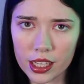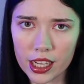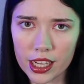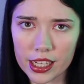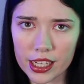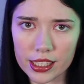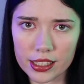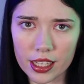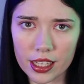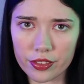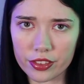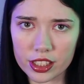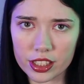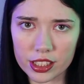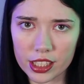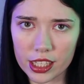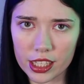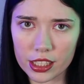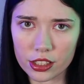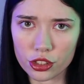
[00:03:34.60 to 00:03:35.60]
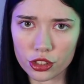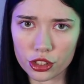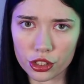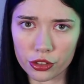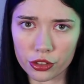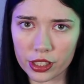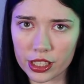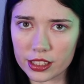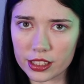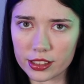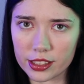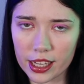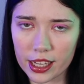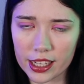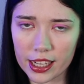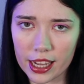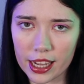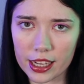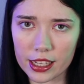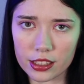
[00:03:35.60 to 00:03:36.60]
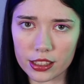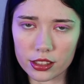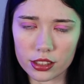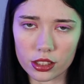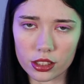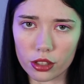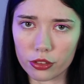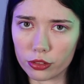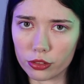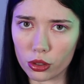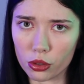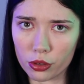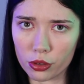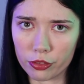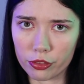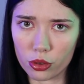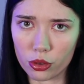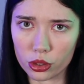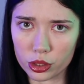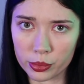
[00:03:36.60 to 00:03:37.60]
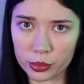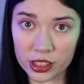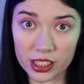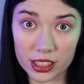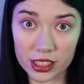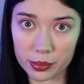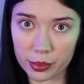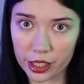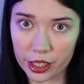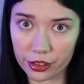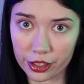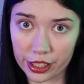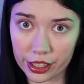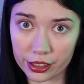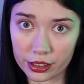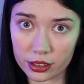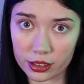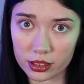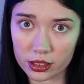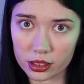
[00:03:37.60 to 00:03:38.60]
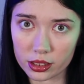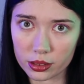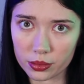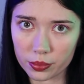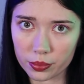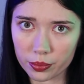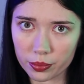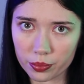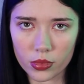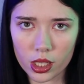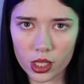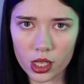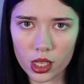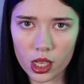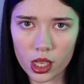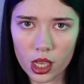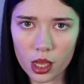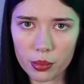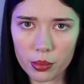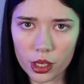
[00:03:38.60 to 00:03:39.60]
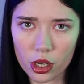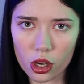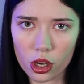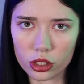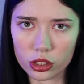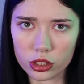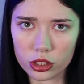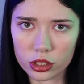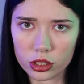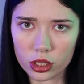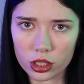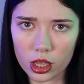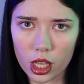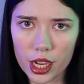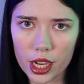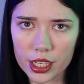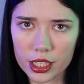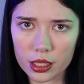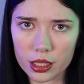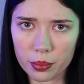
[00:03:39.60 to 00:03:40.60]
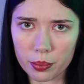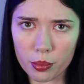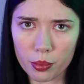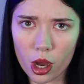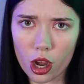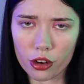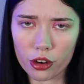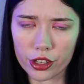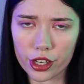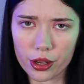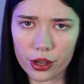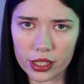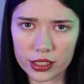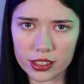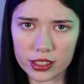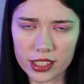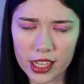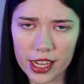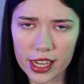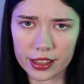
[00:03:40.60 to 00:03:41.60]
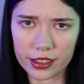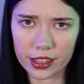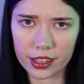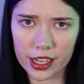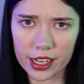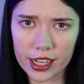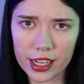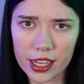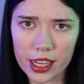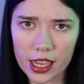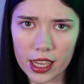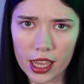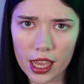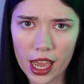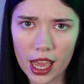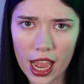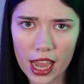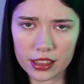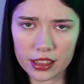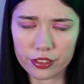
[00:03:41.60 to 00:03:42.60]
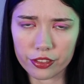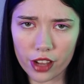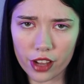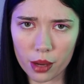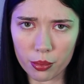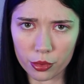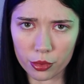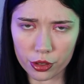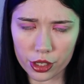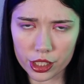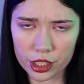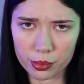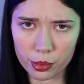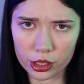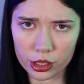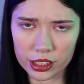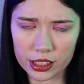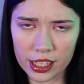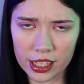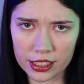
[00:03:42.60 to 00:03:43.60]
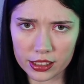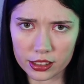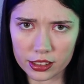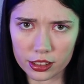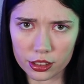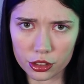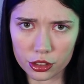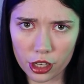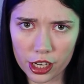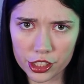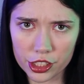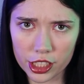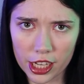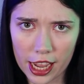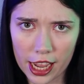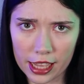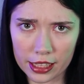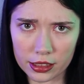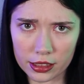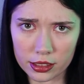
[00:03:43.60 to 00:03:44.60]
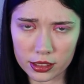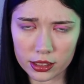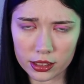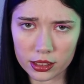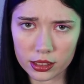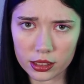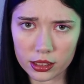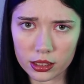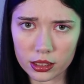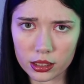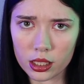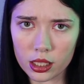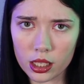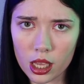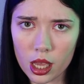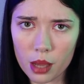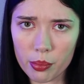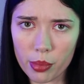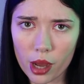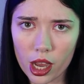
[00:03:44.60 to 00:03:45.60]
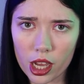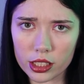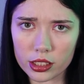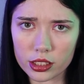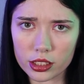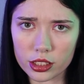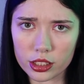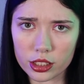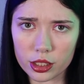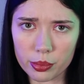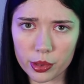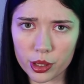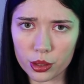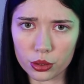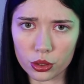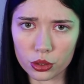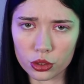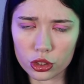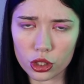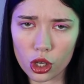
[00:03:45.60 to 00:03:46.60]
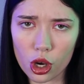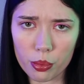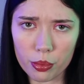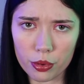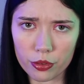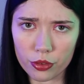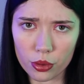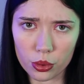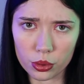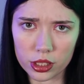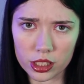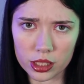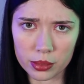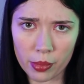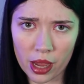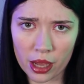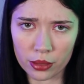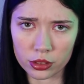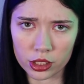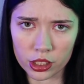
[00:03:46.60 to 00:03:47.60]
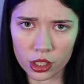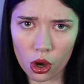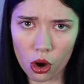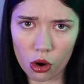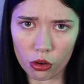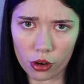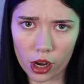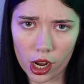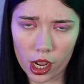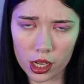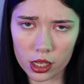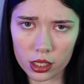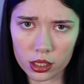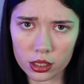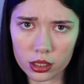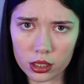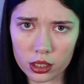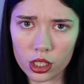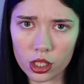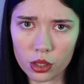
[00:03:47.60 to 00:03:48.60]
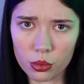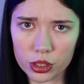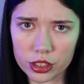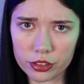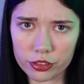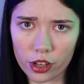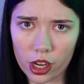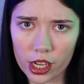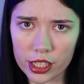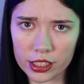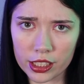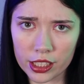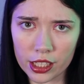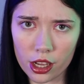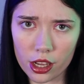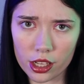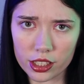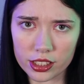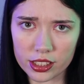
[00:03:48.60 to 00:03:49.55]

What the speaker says: he had ever seen during his decades of law enforcement experience. Because, like Mario had said, they had found Maria's body next to the trash cans, but to build on top of all this mounting horror was finding her